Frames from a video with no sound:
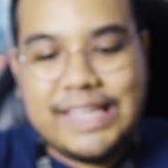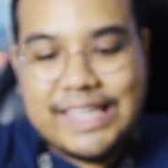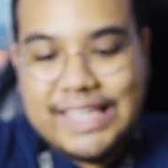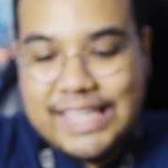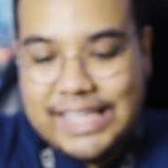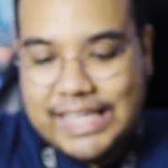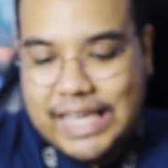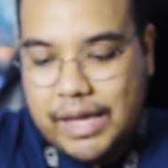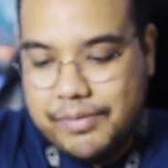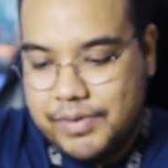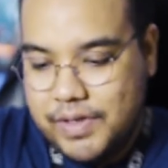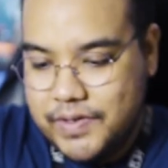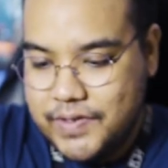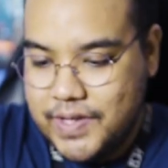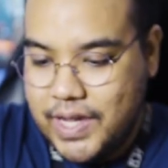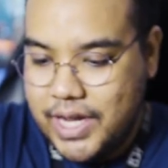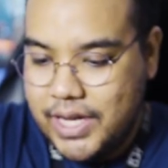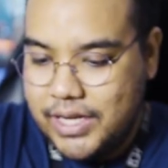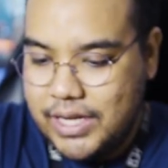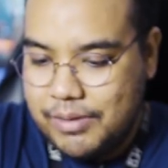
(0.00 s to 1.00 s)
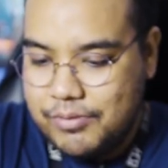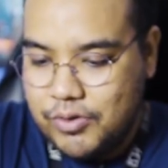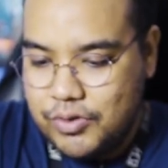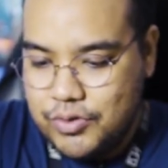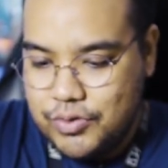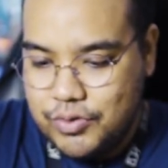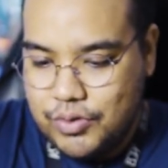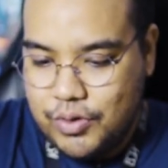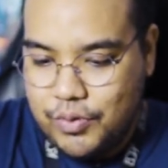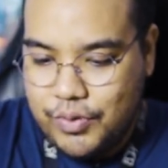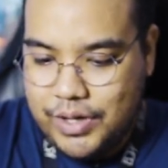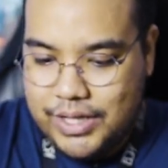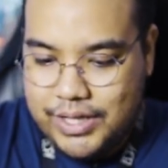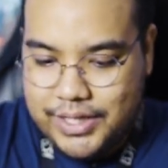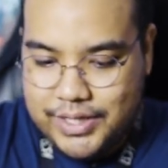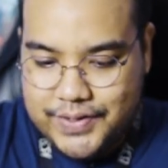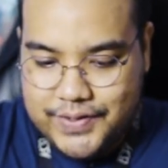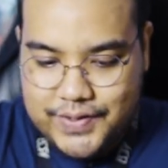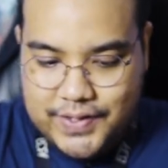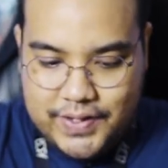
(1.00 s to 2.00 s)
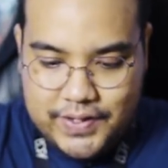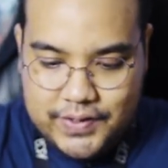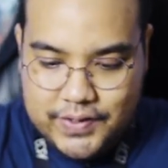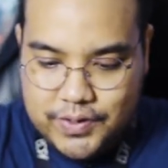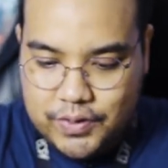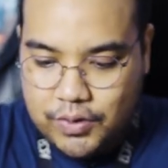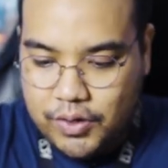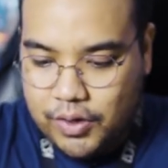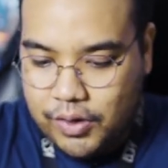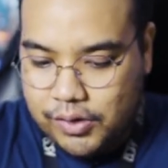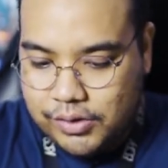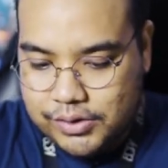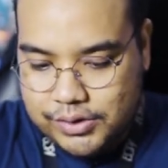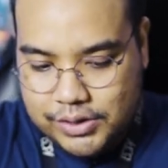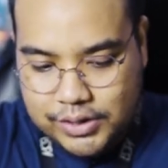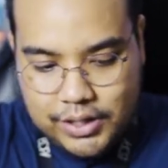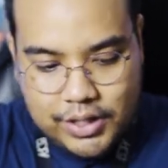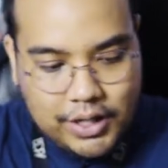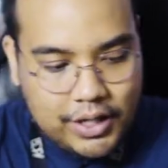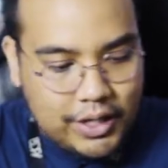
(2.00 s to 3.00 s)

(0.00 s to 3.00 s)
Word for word: keycap design. I'm not sure what this thing is called,